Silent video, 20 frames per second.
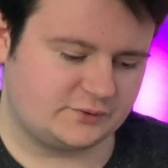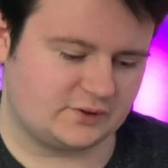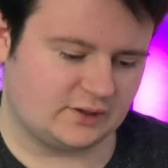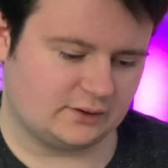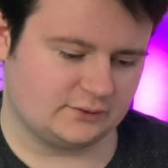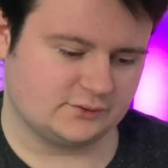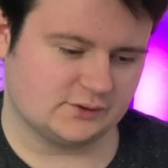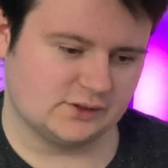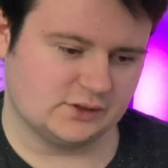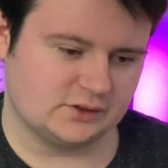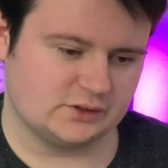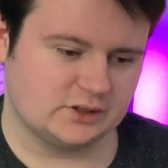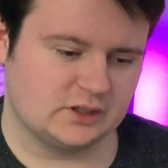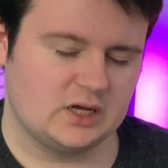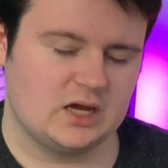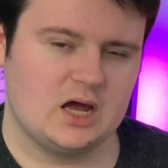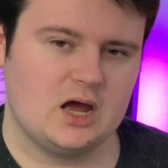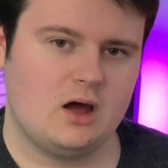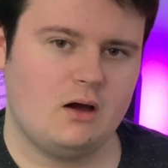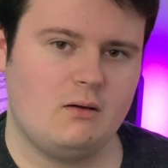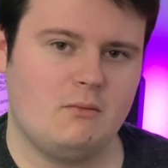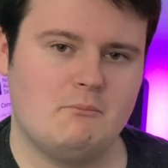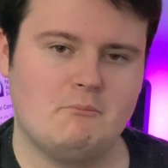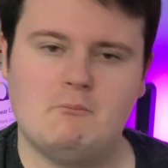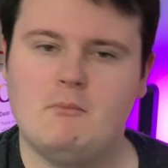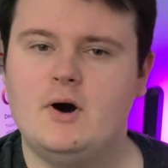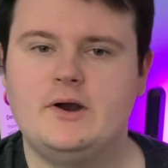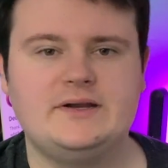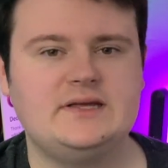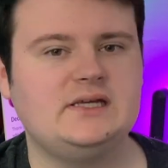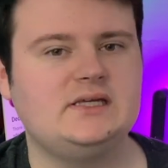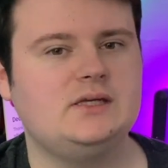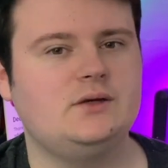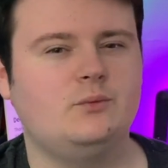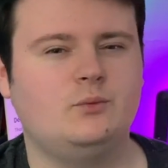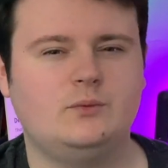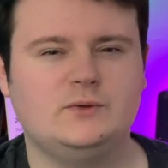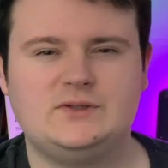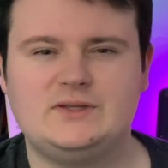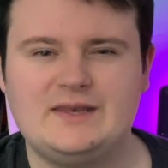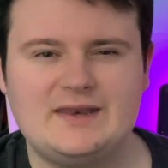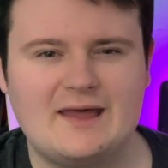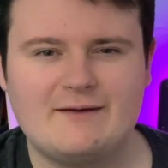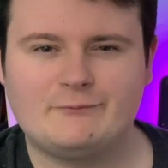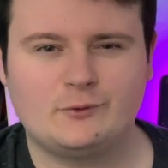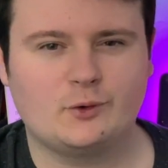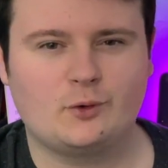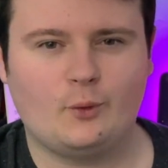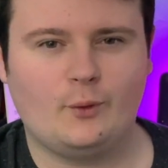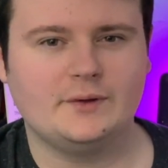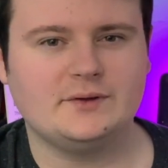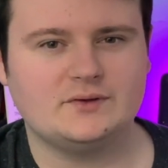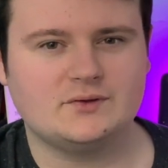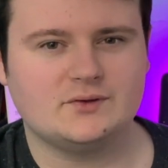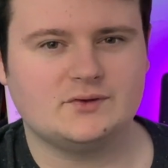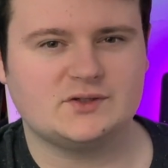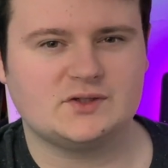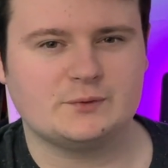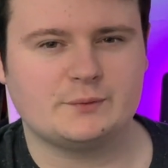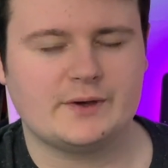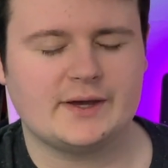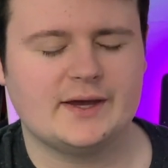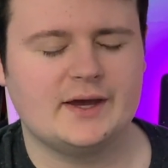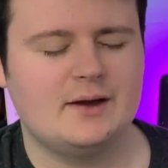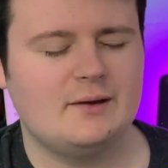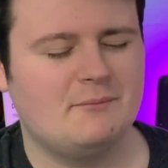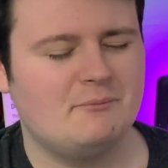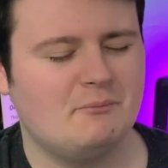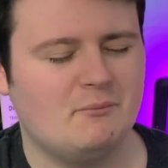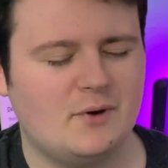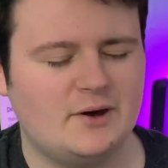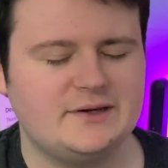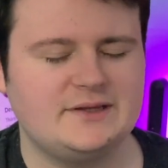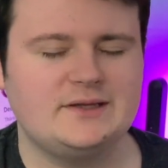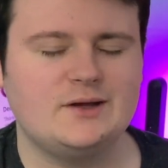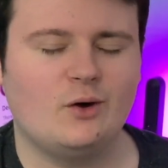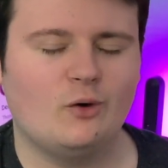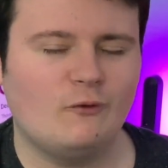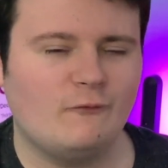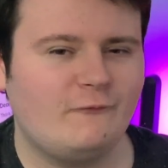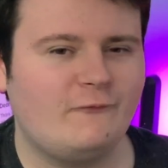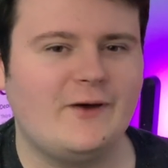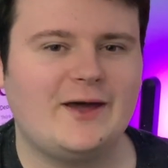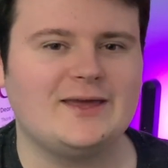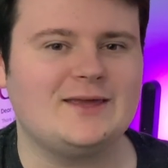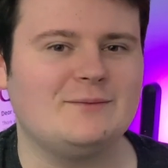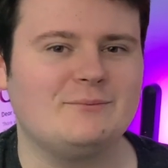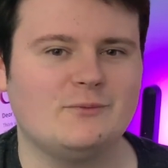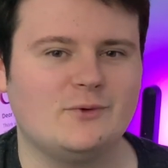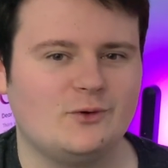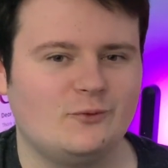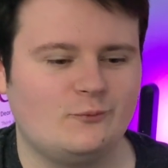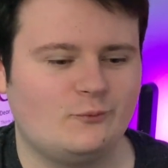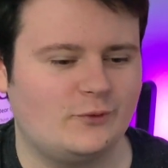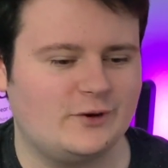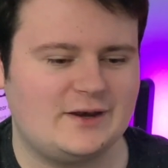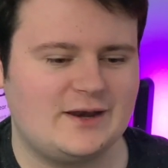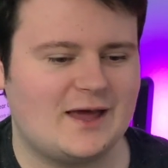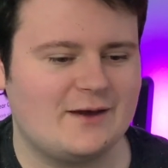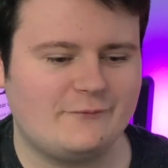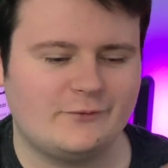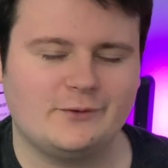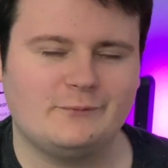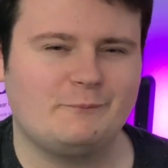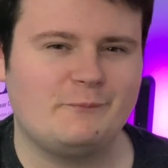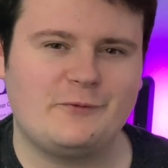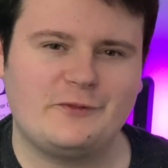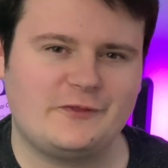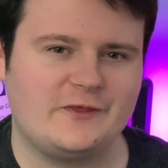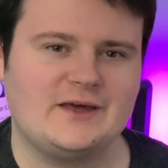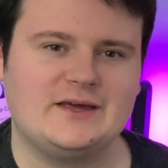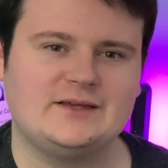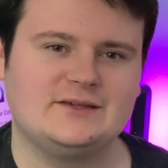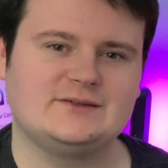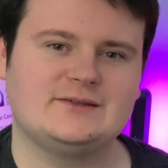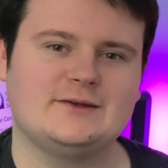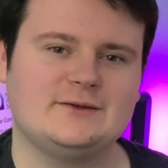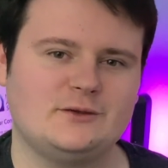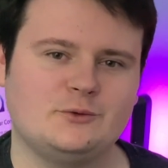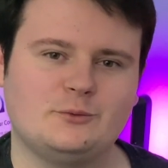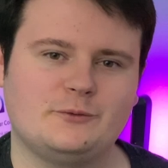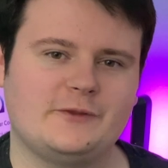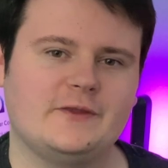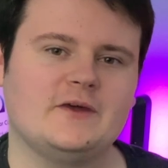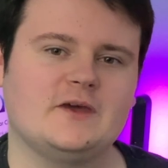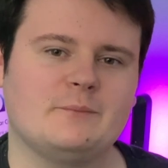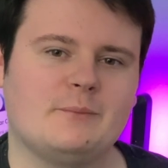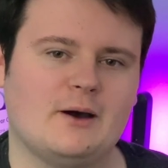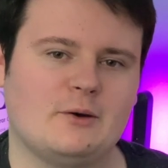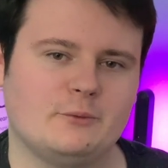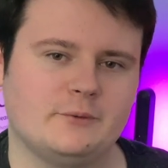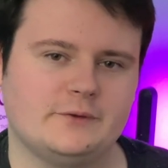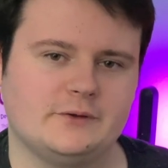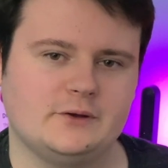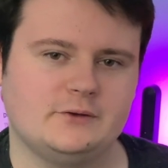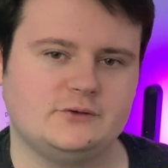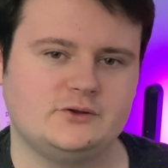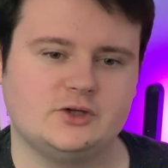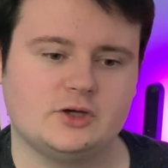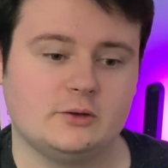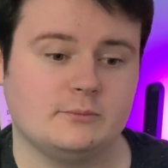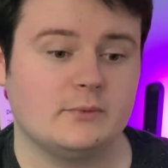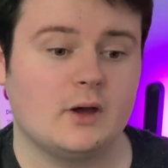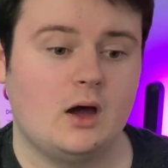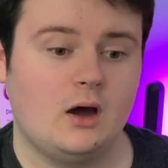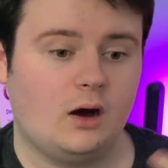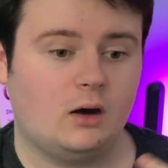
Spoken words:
started, money was never equated to it. Money or fame were never things that you would think about with YouTube.